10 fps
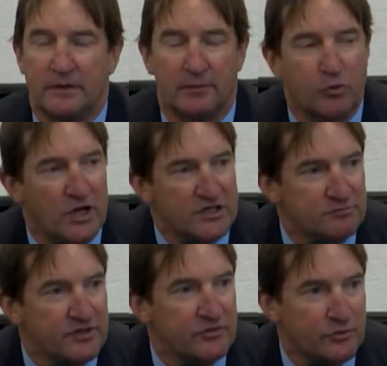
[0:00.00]

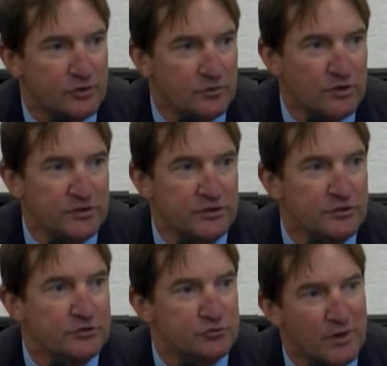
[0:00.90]
Approximately 31
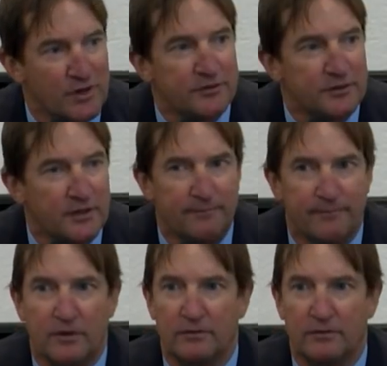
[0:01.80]
years rounded up.